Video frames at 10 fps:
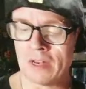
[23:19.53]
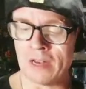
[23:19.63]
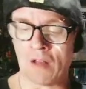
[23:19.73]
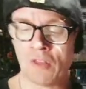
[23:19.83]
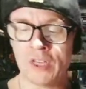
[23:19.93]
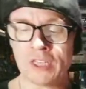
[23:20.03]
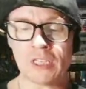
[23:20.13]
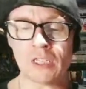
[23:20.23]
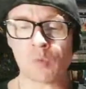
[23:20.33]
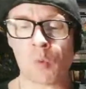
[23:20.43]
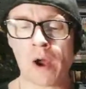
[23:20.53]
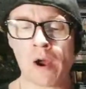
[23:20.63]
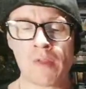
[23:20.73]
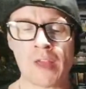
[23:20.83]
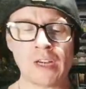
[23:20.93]
Now, this is
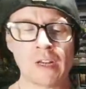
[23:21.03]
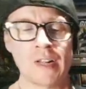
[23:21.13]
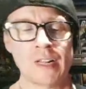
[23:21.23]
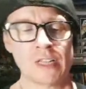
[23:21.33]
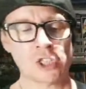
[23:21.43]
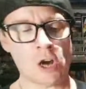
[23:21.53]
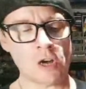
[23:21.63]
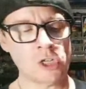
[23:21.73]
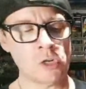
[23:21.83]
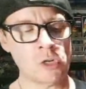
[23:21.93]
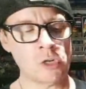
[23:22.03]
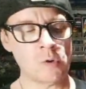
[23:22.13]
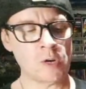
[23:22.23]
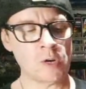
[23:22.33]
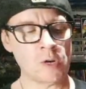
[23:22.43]
where they start doing
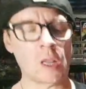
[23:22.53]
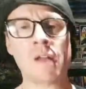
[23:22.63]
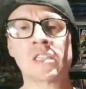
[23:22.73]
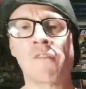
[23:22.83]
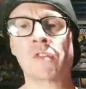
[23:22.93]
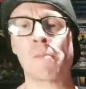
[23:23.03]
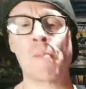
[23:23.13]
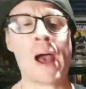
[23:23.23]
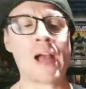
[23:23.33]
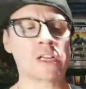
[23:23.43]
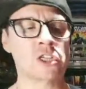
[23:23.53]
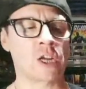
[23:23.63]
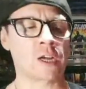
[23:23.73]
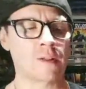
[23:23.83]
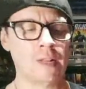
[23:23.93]
a lot of stuff with the
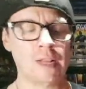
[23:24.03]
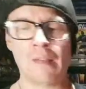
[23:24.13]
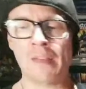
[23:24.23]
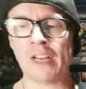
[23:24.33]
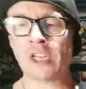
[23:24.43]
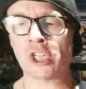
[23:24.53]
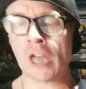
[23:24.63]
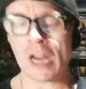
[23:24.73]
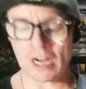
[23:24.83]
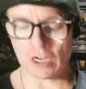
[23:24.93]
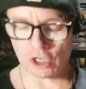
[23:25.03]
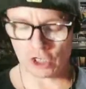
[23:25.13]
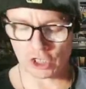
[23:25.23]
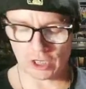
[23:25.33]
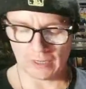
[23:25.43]
packaging, and they
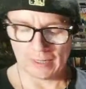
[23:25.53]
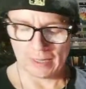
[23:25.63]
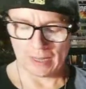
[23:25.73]
changed